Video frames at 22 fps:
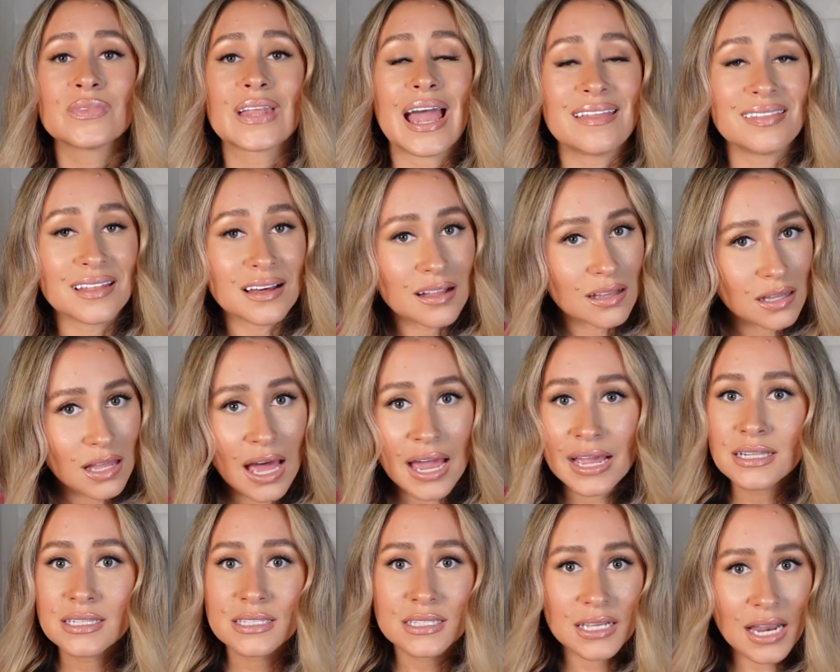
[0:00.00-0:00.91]
And the
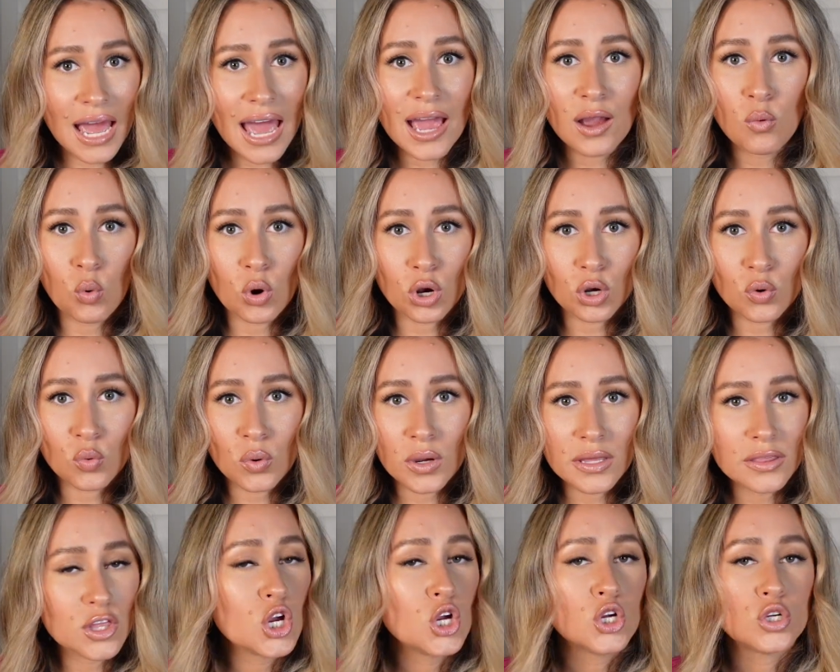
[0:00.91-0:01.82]
clients that I work
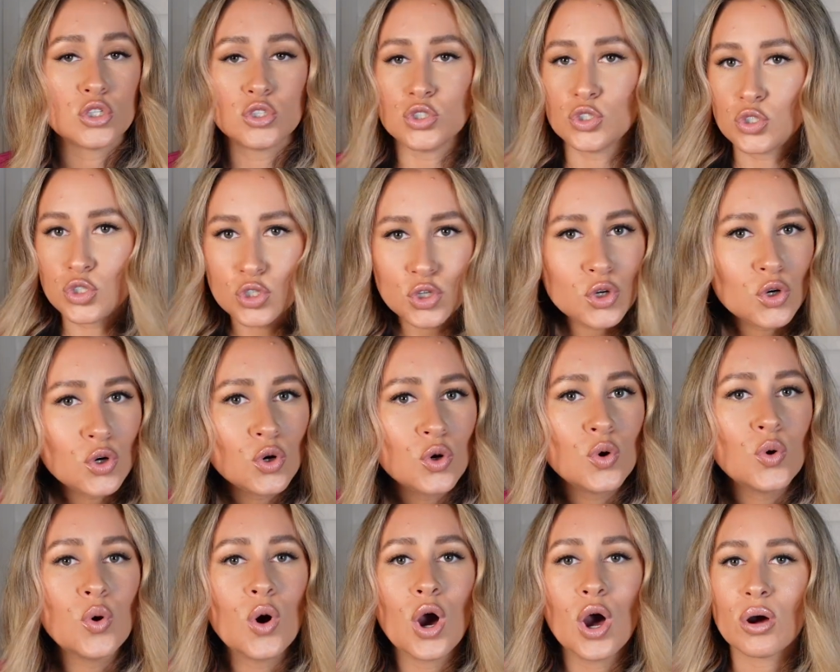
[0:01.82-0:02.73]
with
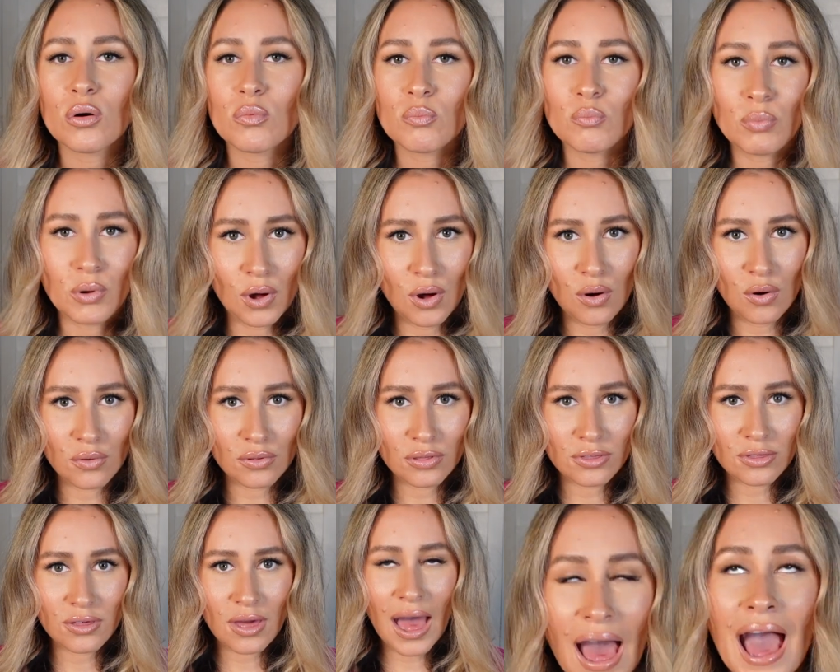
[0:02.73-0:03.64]
do
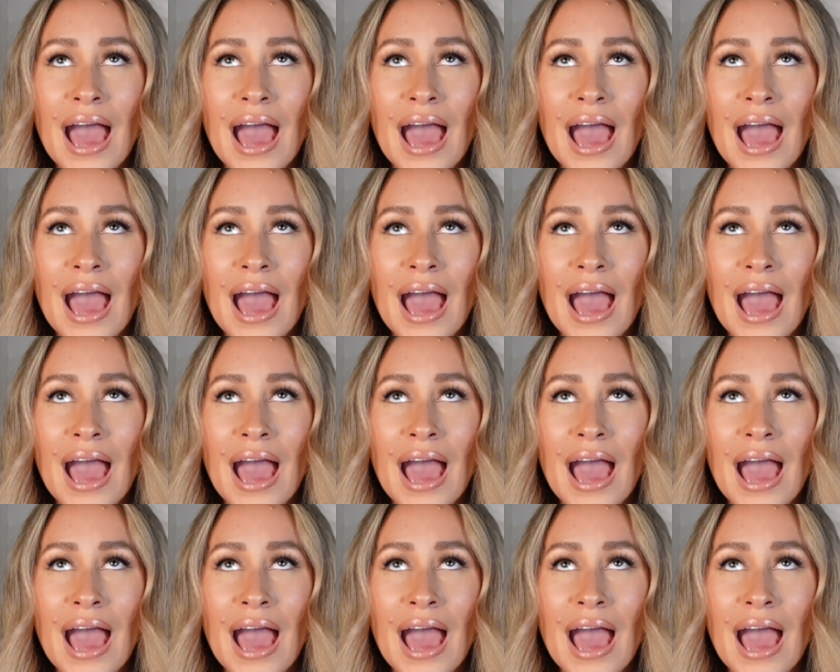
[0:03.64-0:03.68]
both.